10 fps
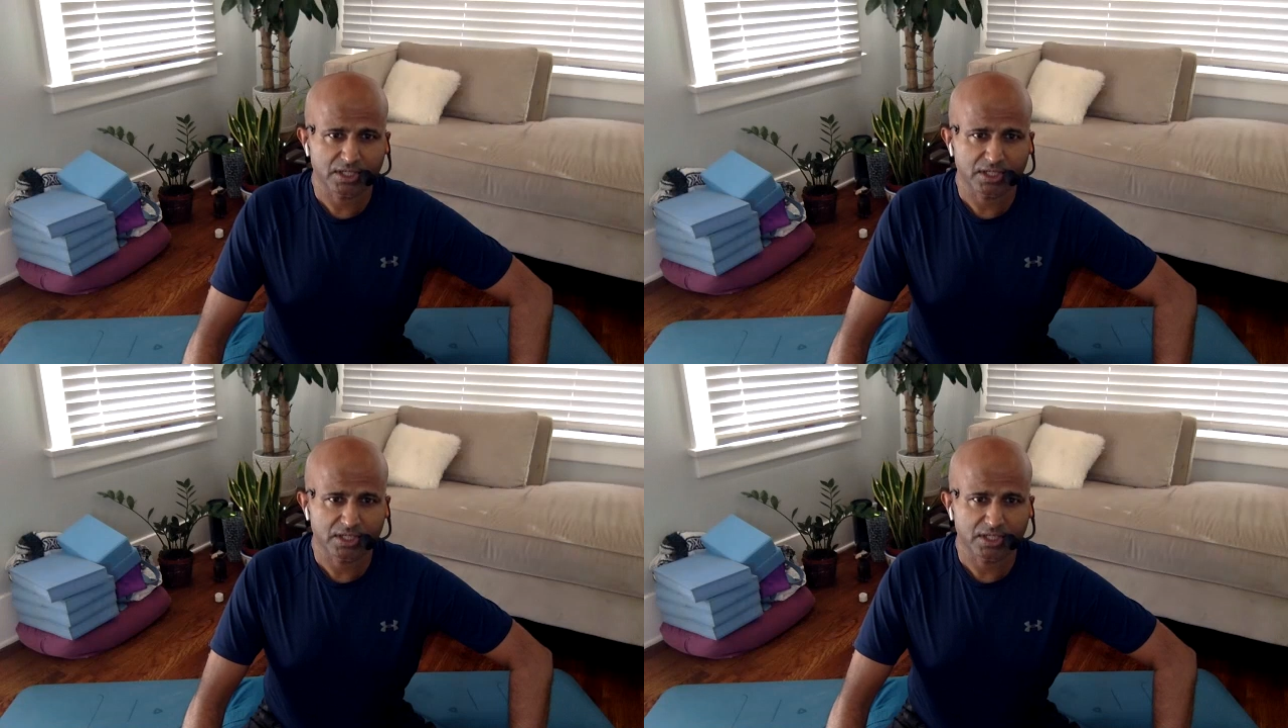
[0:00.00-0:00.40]

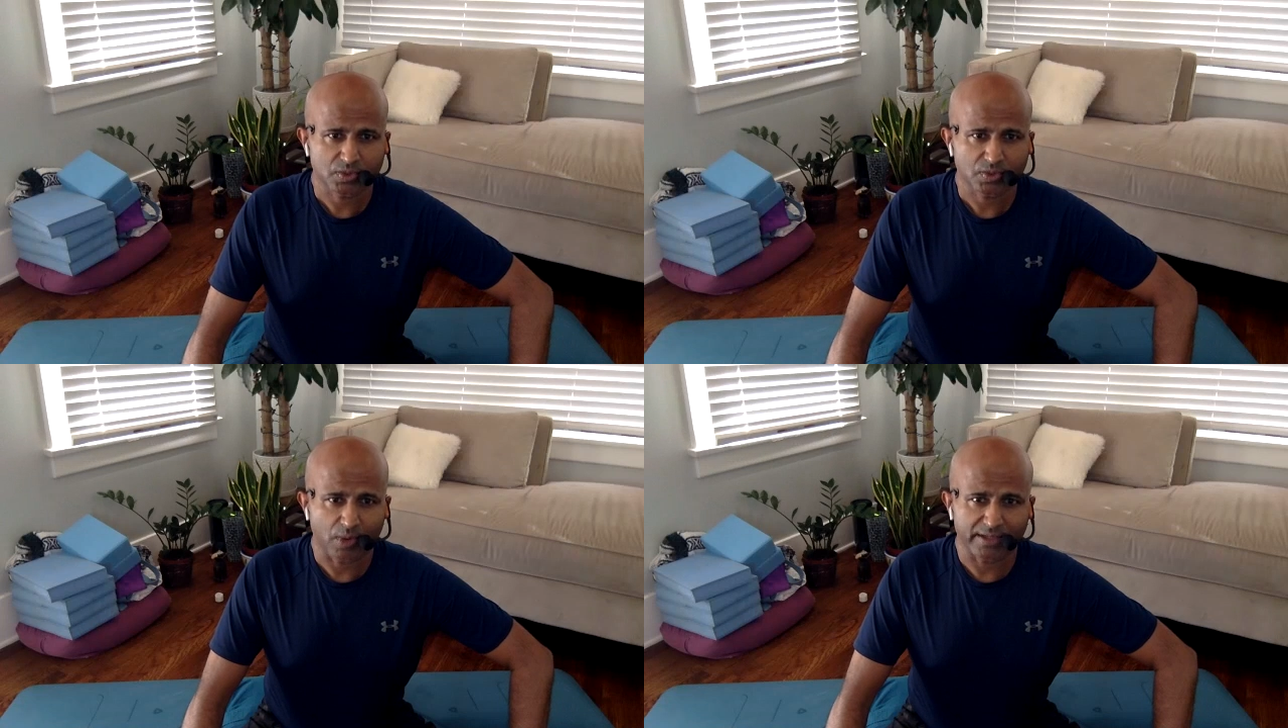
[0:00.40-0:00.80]
to
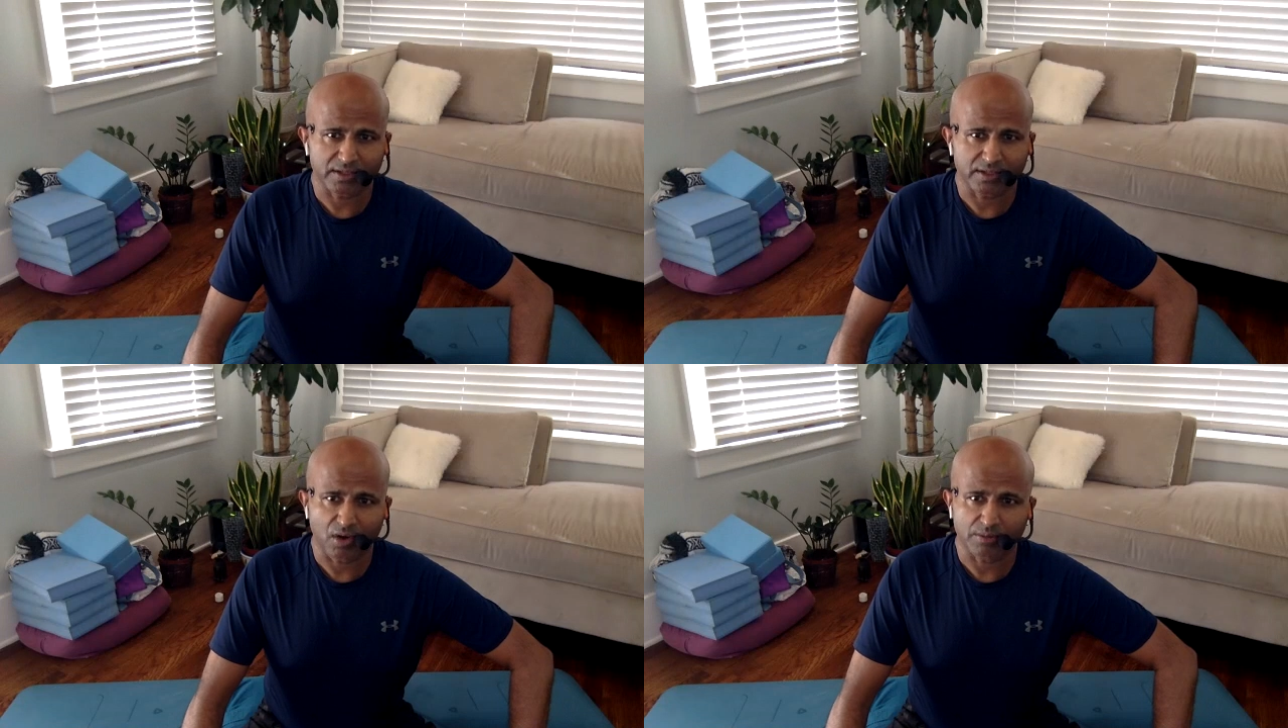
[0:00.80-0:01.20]
widen the
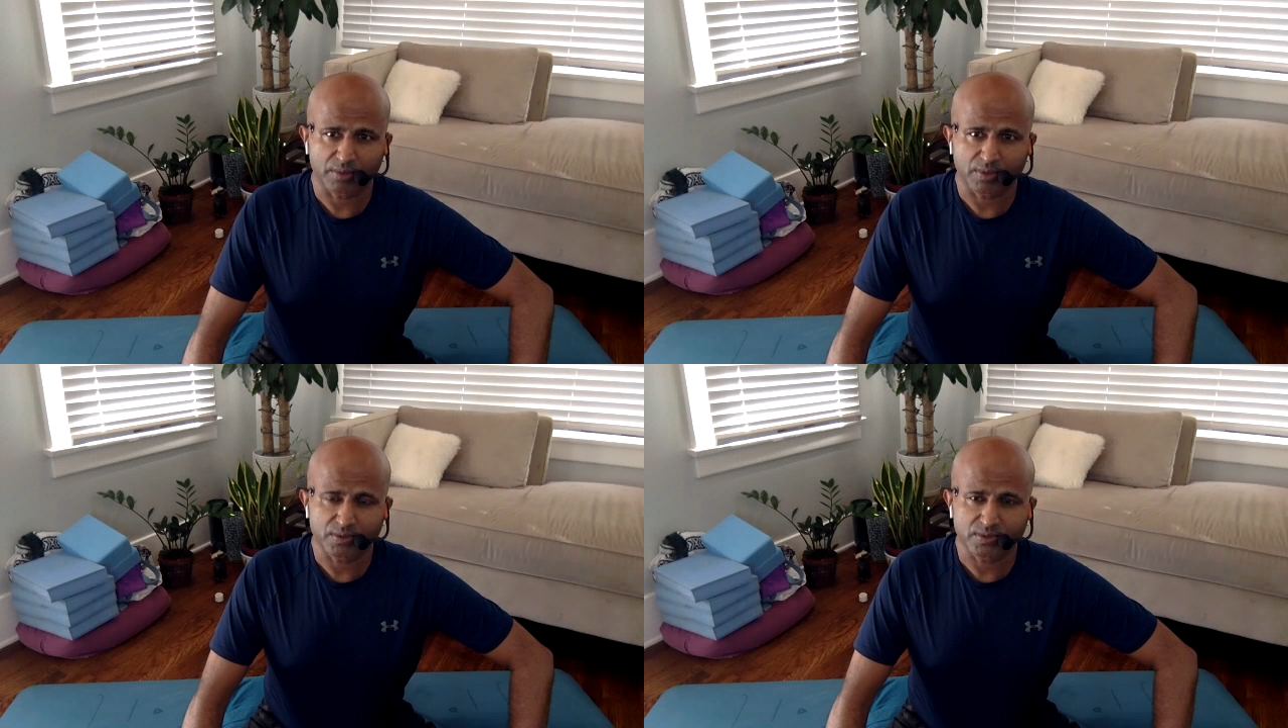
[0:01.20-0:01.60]

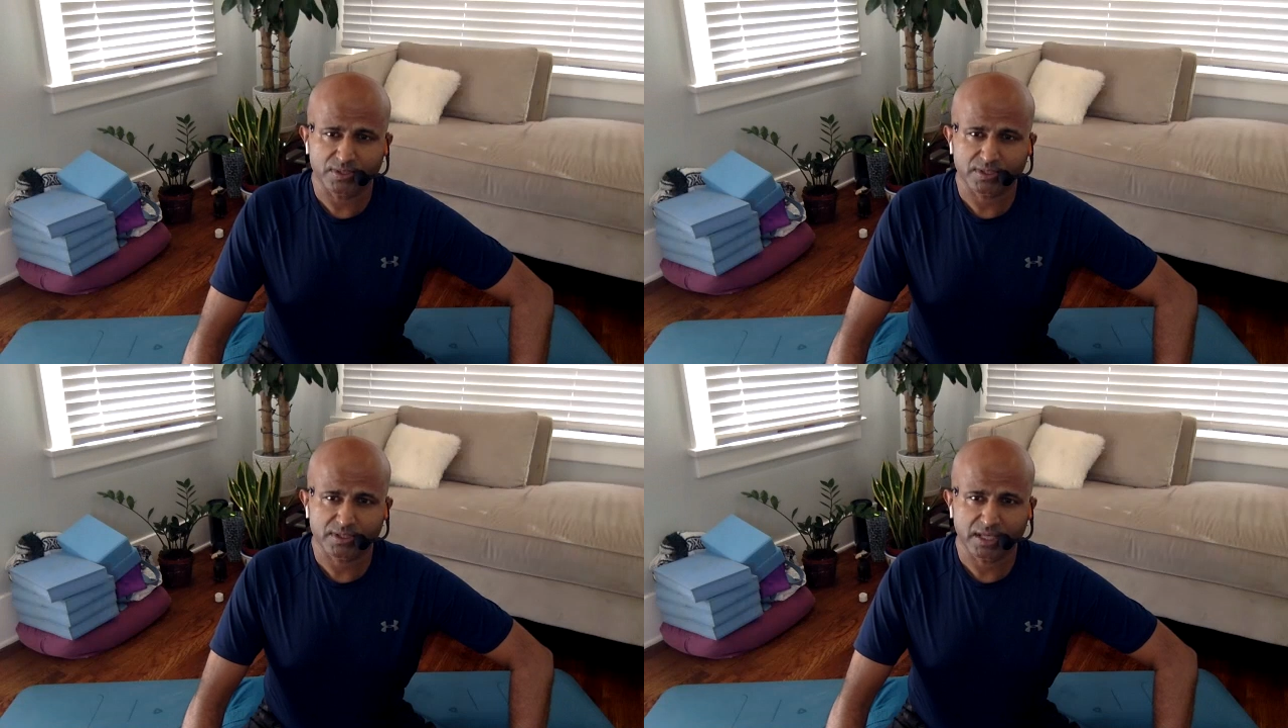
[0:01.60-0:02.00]

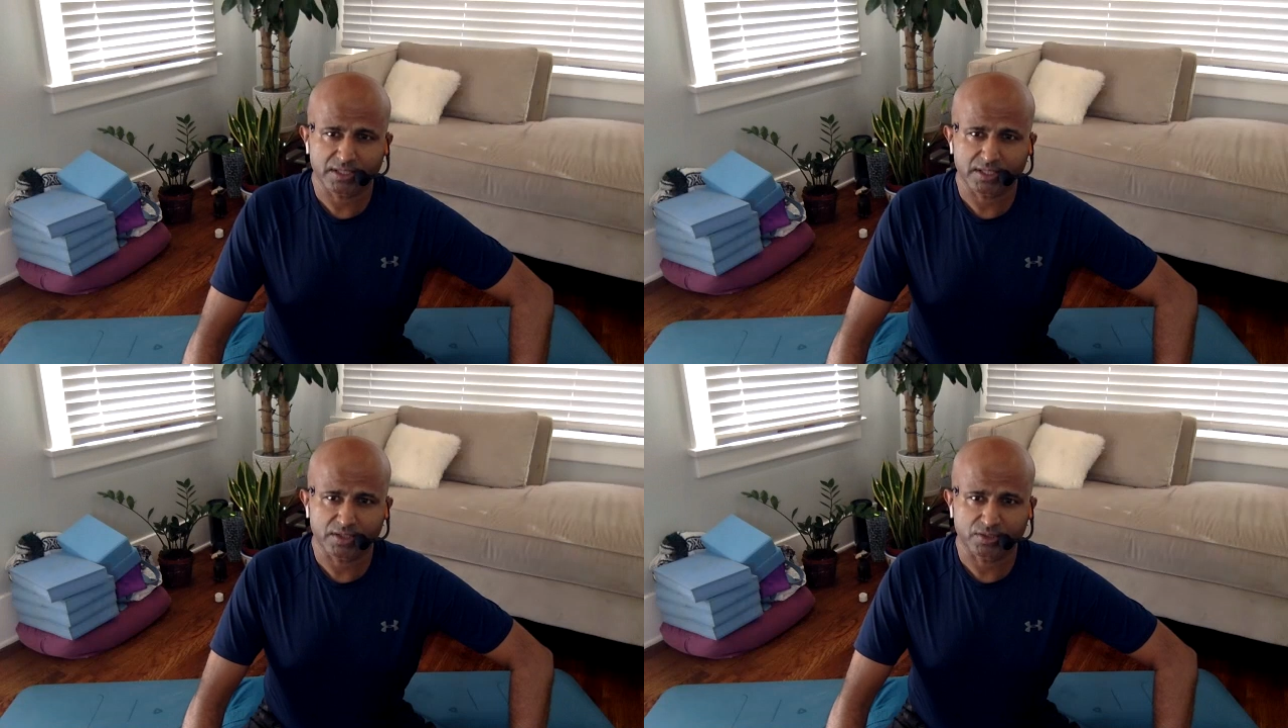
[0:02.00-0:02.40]
collarbones
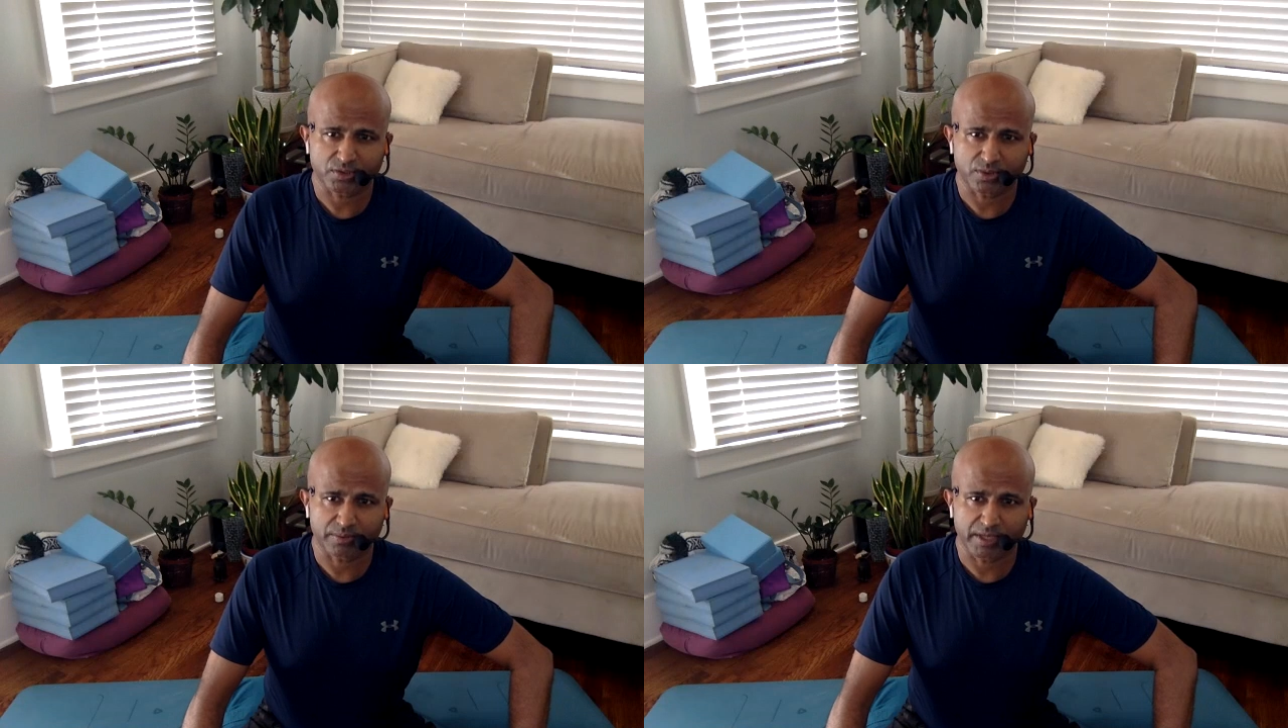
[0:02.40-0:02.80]
and take your
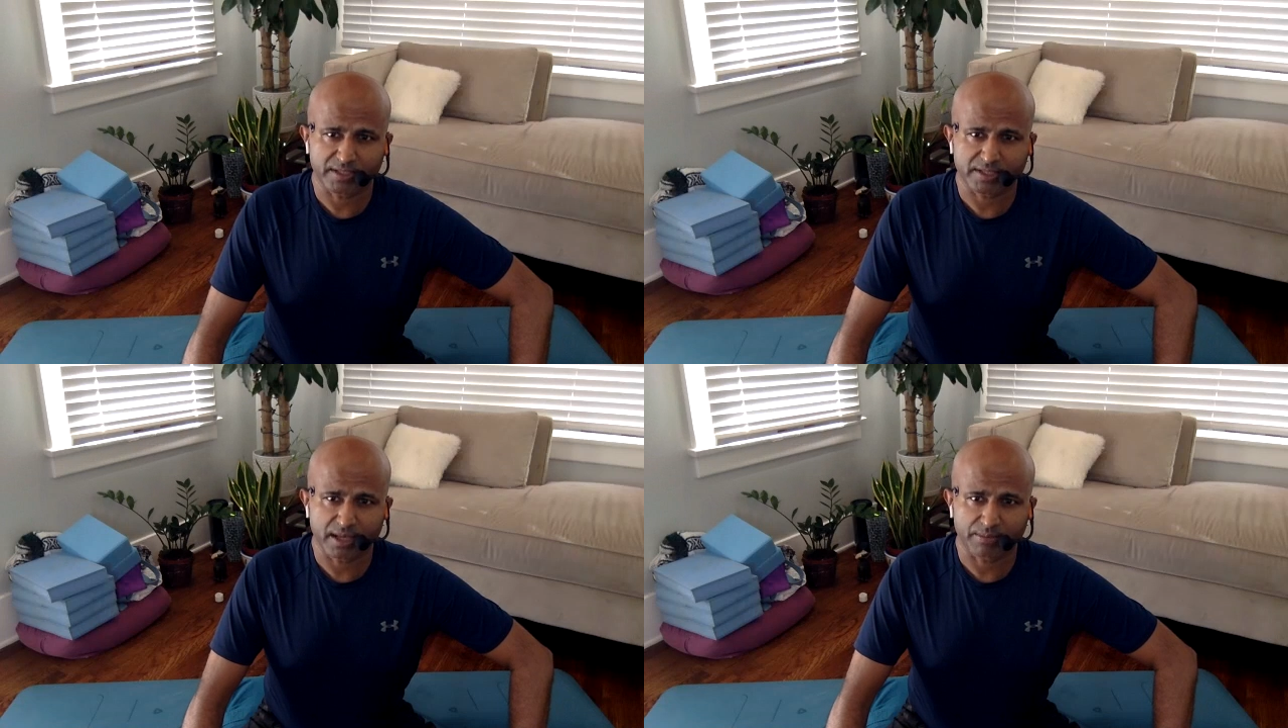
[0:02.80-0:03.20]
shoulder
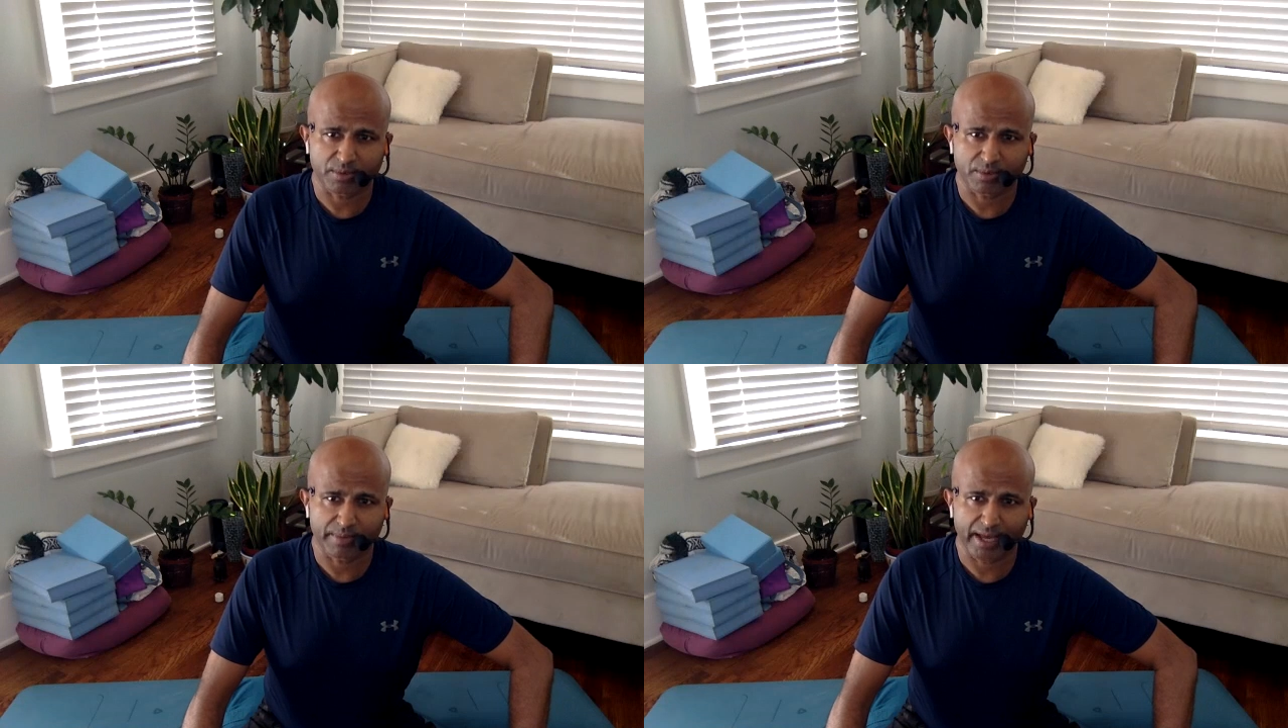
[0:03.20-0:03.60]
blades
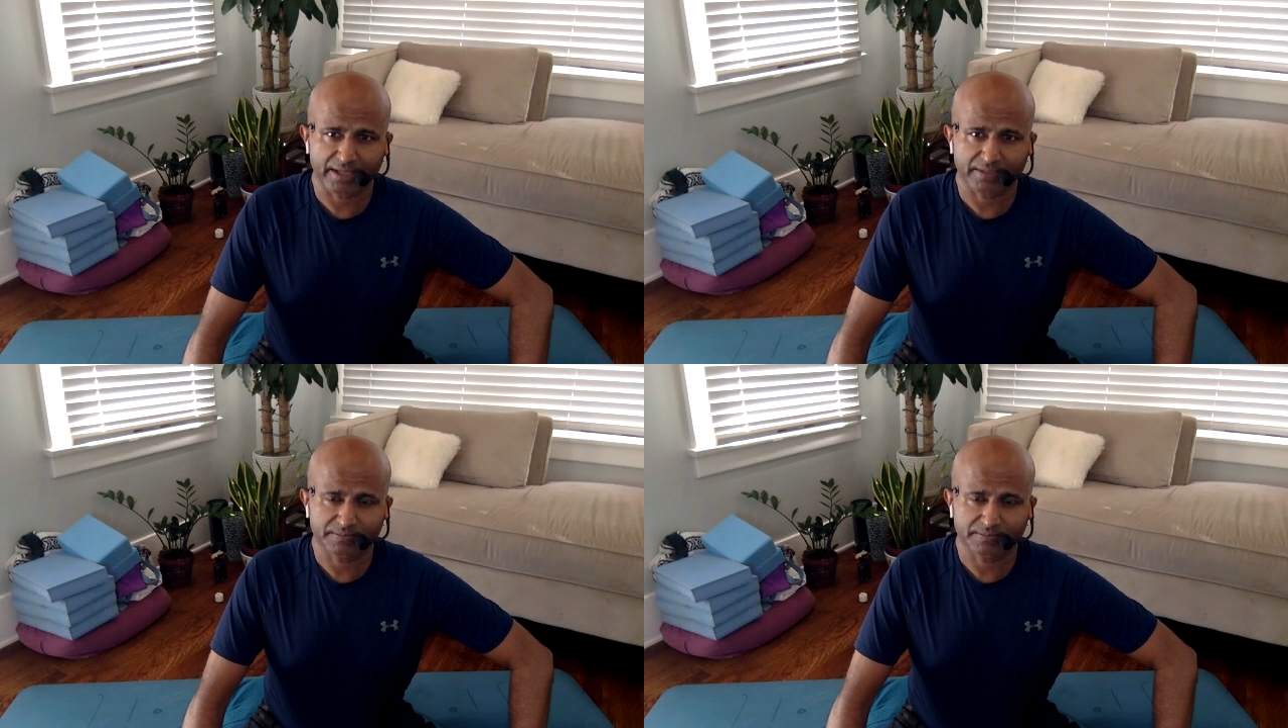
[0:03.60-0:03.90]
up your back.